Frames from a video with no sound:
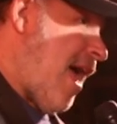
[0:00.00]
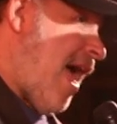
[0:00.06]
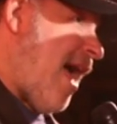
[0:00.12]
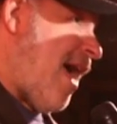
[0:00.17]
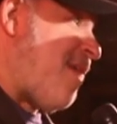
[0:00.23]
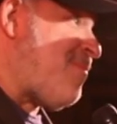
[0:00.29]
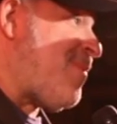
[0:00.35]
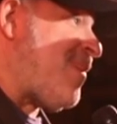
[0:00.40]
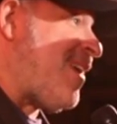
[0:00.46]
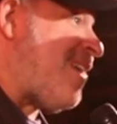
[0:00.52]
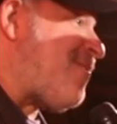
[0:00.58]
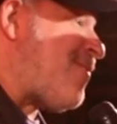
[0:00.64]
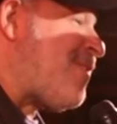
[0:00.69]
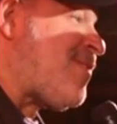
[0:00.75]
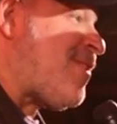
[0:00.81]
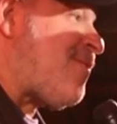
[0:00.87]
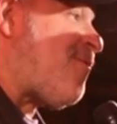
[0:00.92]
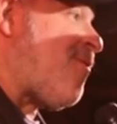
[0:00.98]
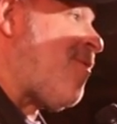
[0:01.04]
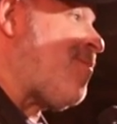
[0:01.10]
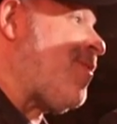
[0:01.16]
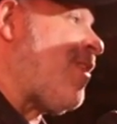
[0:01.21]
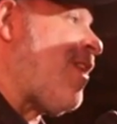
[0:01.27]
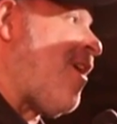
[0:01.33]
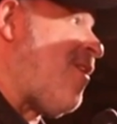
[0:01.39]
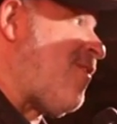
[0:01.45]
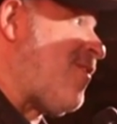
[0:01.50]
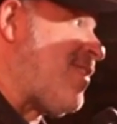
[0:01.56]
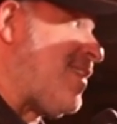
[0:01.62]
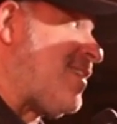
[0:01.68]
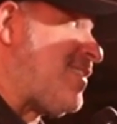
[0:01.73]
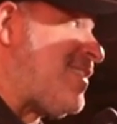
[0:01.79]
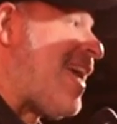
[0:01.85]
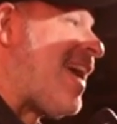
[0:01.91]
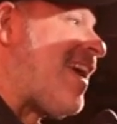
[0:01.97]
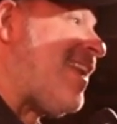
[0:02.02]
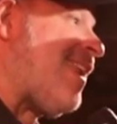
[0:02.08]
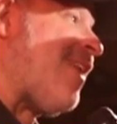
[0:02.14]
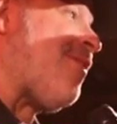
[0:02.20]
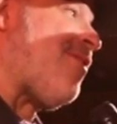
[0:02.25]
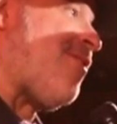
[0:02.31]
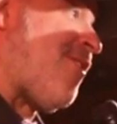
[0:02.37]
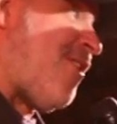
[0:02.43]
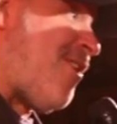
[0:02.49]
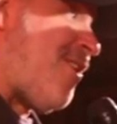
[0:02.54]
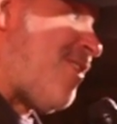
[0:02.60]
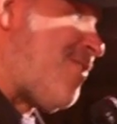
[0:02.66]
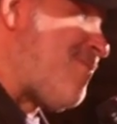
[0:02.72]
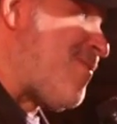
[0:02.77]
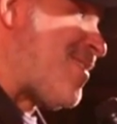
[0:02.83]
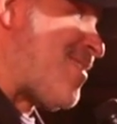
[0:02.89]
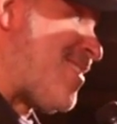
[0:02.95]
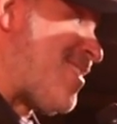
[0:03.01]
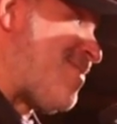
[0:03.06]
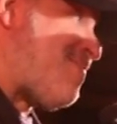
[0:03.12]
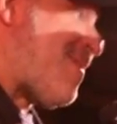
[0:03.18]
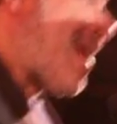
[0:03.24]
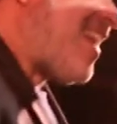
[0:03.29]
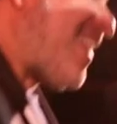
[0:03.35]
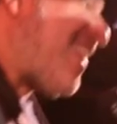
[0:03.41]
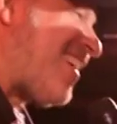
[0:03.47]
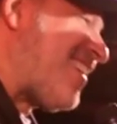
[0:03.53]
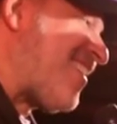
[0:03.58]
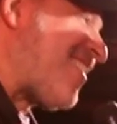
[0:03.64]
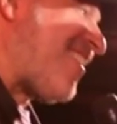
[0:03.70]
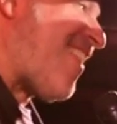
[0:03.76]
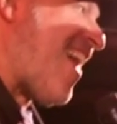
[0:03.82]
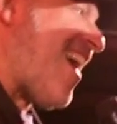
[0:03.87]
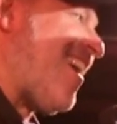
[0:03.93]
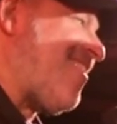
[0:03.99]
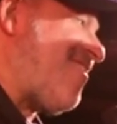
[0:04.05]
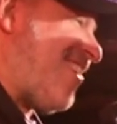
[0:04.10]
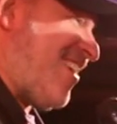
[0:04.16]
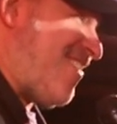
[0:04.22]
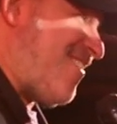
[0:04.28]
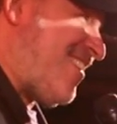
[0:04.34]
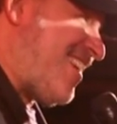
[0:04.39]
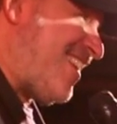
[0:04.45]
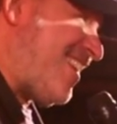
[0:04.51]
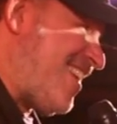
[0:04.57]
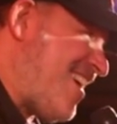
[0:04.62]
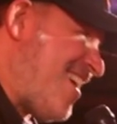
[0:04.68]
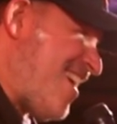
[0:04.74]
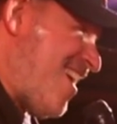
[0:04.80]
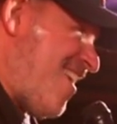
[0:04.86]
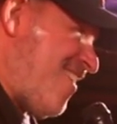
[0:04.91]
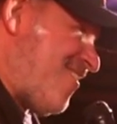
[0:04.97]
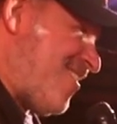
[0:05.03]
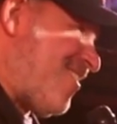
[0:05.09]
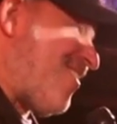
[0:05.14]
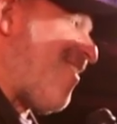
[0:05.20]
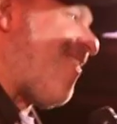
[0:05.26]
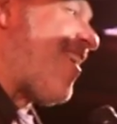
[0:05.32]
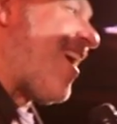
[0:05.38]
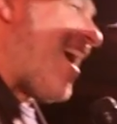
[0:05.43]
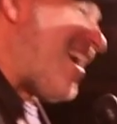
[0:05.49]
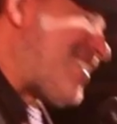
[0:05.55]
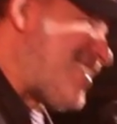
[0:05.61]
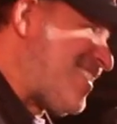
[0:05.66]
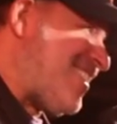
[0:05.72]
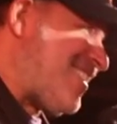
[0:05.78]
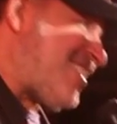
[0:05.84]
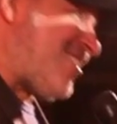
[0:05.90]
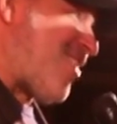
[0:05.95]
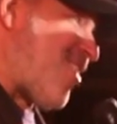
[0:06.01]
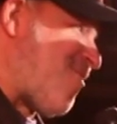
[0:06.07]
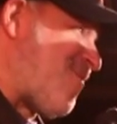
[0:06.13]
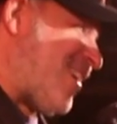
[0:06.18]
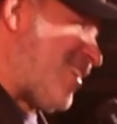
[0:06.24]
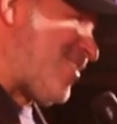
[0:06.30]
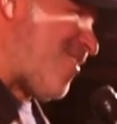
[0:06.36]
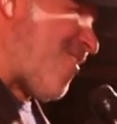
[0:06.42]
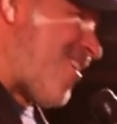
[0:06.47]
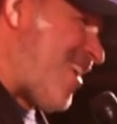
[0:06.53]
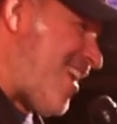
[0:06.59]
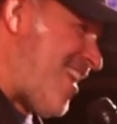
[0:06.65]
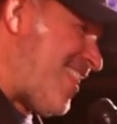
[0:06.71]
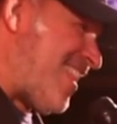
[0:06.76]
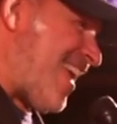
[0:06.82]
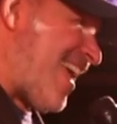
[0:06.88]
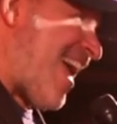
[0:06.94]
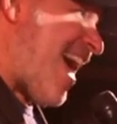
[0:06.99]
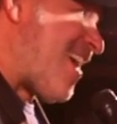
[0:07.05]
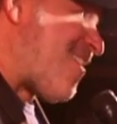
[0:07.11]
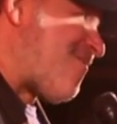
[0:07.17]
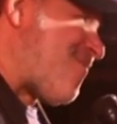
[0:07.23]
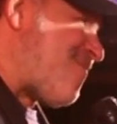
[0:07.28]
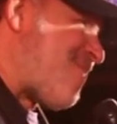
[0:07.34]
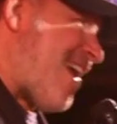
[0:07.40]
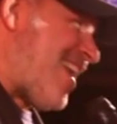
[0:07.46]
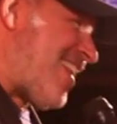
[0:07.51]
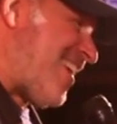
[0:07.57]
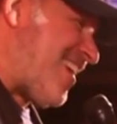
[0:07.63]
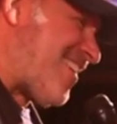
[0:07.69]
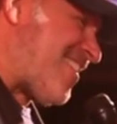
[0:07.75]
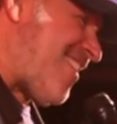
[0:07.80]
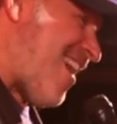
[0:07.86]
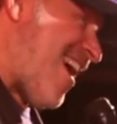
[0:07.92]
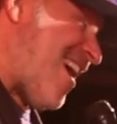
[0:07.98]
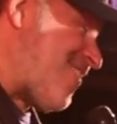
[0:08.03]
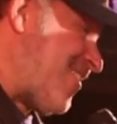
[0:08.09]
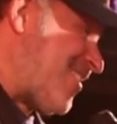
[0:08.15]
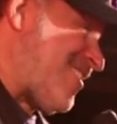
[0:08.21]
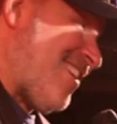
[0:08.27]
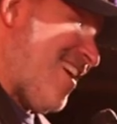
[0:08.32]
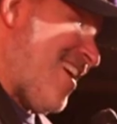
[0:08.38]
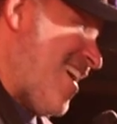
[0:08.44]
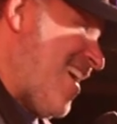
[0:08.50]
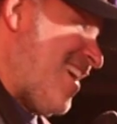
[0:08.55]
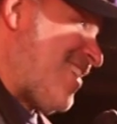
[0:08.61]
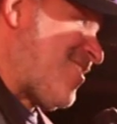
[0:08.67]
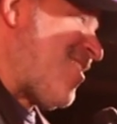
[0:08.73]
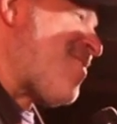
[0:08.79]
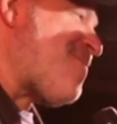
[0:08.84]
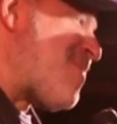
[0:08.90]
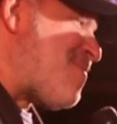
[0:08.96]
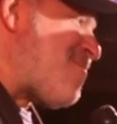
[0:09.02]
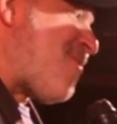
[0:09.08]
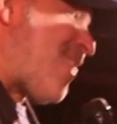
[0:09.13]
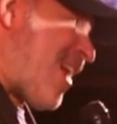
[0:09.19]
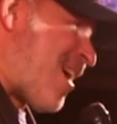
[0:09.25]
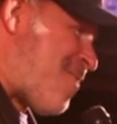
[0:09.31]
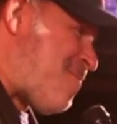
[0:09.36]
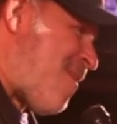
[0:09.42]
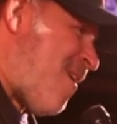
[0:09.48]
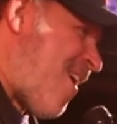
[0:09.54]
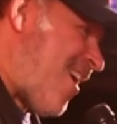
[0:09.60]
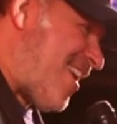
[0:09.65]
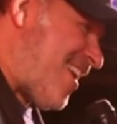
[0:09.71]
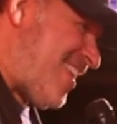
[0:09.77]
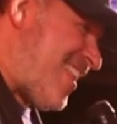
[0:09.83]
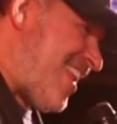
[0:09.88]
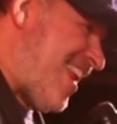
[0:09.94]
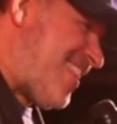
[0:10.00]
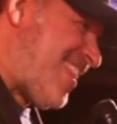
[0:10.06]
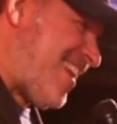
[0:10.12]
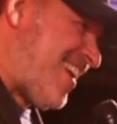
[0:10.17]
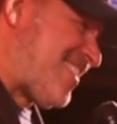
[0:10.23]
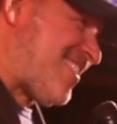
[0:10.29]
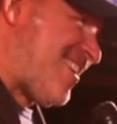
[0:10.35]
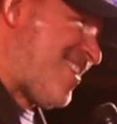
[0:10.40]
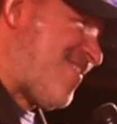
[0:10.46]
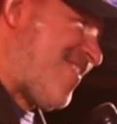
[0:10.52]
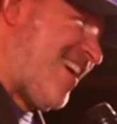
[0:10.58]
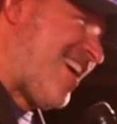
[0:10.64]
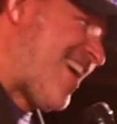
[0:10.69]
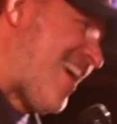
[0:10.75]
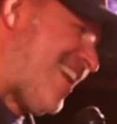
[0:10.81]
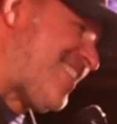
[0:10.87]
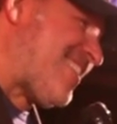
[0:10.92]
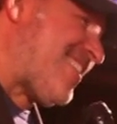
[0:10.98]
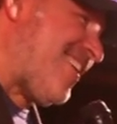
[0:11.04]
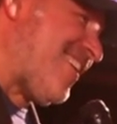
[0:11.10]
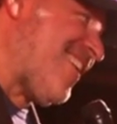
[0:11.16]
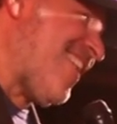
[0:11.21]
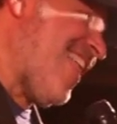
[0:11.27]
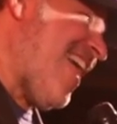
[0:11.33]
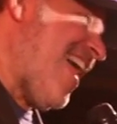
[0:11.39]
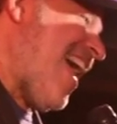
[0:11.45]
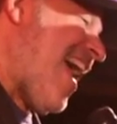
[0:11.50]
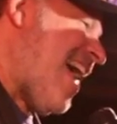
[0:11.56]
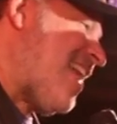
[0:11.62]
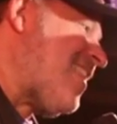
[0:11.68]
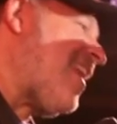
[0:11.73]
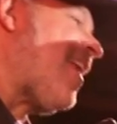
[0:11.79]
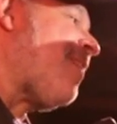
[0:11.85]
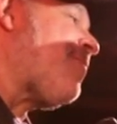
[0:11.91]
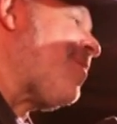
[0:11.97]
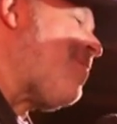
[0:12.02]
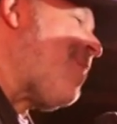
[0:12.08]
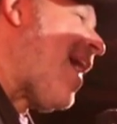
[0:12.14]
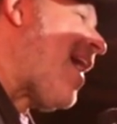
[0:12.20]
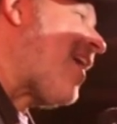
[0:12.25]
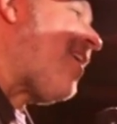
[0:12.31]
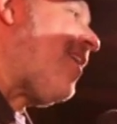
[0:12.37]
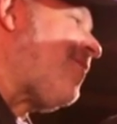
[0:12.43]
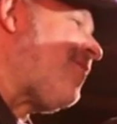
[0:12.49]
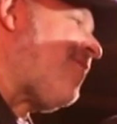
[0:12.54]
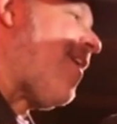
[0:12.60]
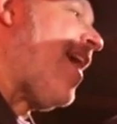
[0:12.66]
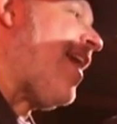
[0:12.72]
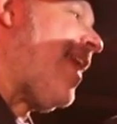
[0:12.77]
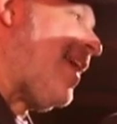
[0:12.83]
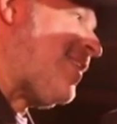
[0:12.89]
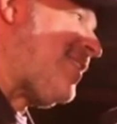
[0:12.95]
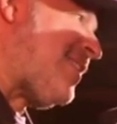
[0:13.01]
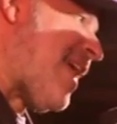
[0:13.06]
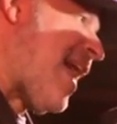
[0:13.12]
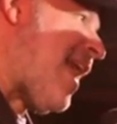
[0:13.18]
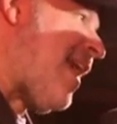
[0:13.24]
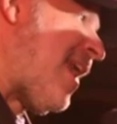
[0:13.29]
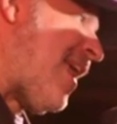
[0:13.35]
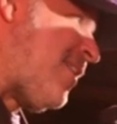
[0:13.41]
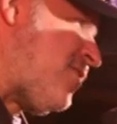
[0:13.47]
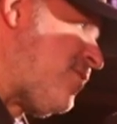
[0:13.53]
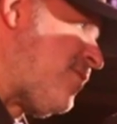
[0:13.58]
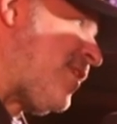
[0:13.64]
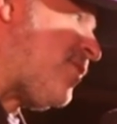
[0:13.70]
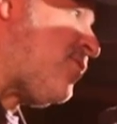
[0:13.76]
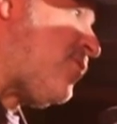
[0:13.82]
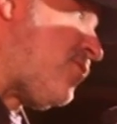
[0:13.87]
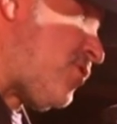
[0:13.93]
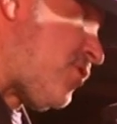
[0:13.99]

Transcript: I'll be at 54 Below the 2nd and 3rd with this Bonnie and Clyde reunion with Laura Osnes, Jeremy Jordan, and the gang from Bonnie and Clyde, which is going to be more like a party than I think it's going to be a concert. And then I'll be back on Friday and Saturday doing 2